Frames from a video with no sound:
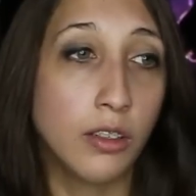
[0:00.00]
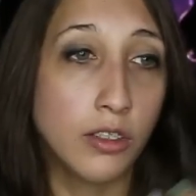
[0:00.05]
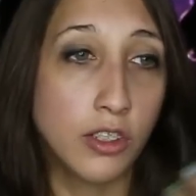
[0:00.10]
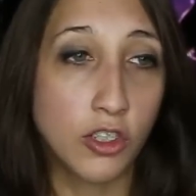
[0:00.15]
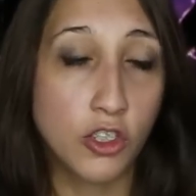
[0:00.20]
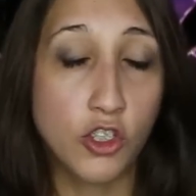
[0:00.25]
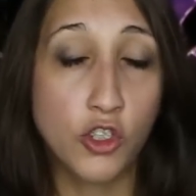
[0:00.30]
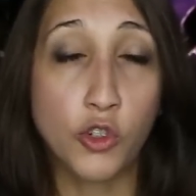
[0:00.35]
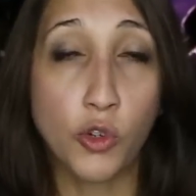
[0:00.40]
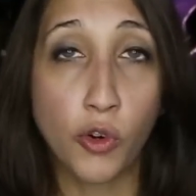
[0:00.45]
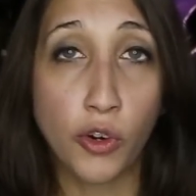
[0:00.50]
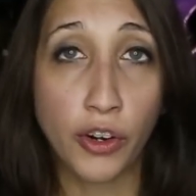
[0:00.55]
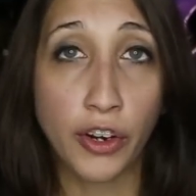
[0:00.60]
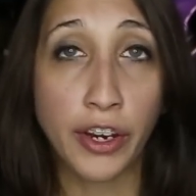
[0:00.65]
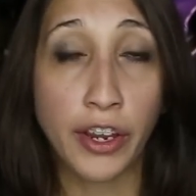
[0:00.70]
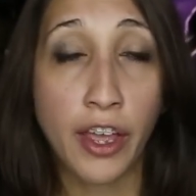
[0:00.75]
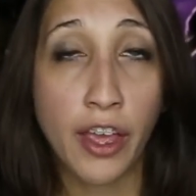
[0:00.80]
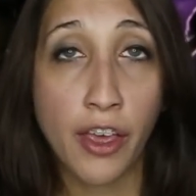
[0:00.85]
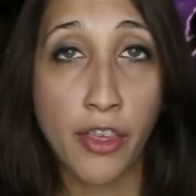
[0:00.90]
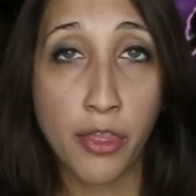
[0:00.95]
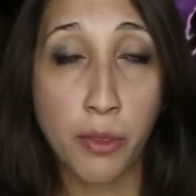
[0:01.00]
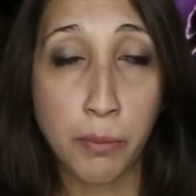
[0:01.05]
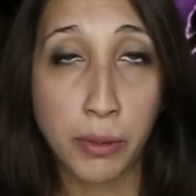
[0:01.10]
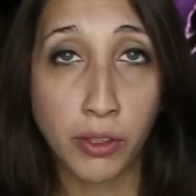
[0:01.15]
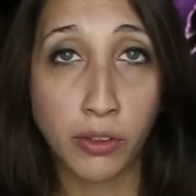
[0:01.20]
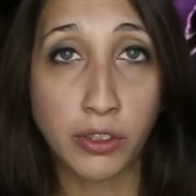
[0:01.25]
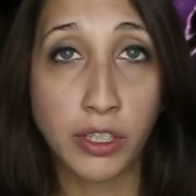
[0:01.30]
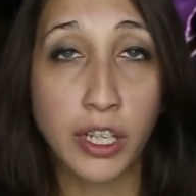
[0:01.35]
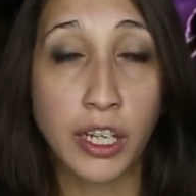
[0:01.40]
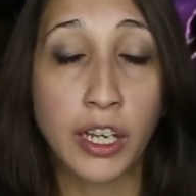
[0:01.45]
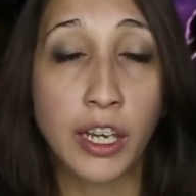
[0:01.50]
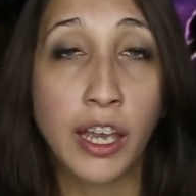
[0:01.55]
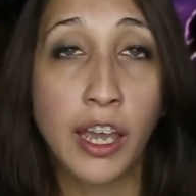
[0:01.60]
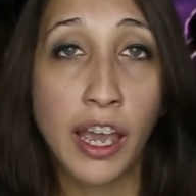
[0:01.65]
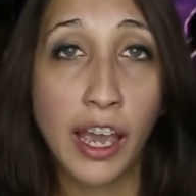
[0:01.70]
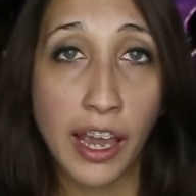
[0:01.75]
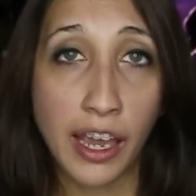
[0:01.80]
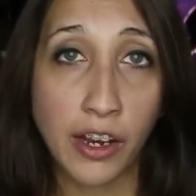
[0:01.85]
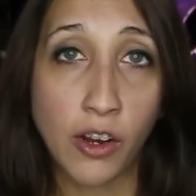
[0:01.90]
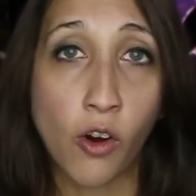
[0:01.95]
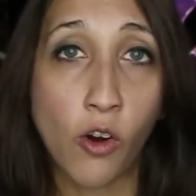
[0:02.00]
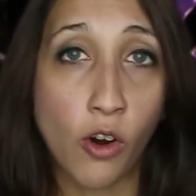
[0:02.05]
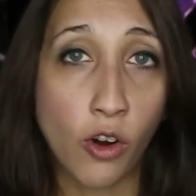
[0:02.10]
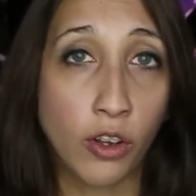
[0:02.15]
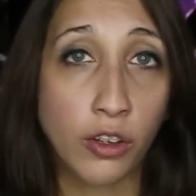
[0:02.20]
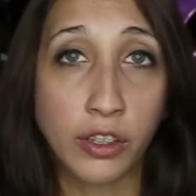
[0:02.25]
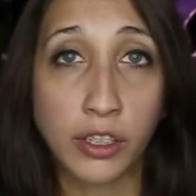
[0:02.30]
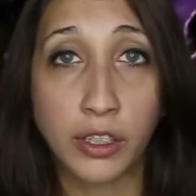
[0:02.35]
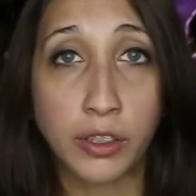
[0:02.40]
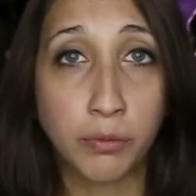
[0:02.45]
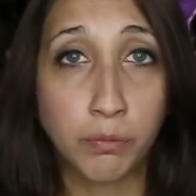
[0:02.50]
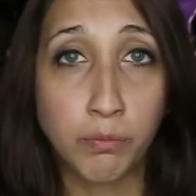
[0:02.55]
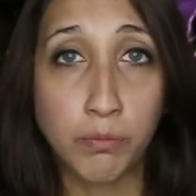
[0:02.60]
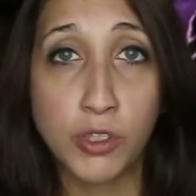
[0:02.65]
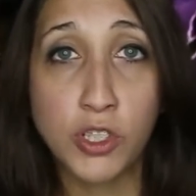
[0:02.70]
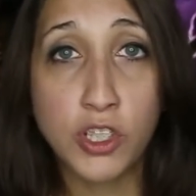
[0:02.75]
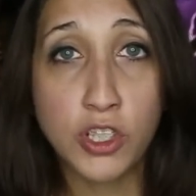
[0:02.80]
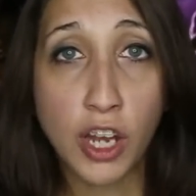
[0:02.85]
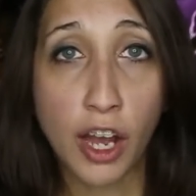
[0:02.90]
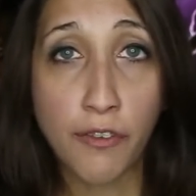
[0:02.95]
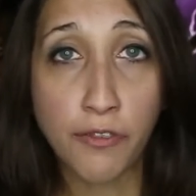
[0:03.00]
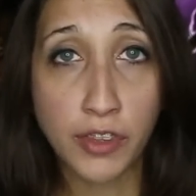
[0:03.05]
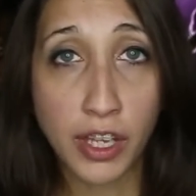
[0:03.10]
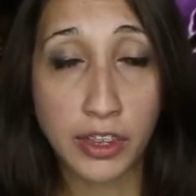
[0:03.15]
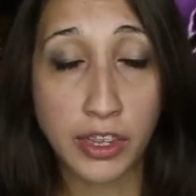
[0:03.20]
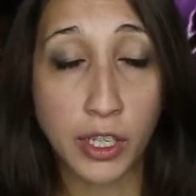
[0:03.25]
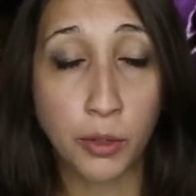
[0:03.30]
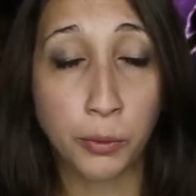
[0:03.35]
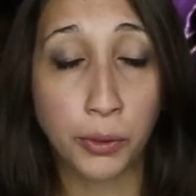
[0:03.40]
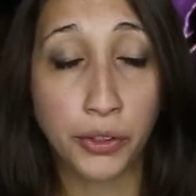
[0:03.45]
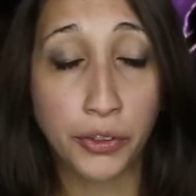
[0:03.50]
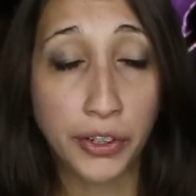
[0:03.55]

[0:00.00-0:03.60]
destroy the building and all the stuff that they were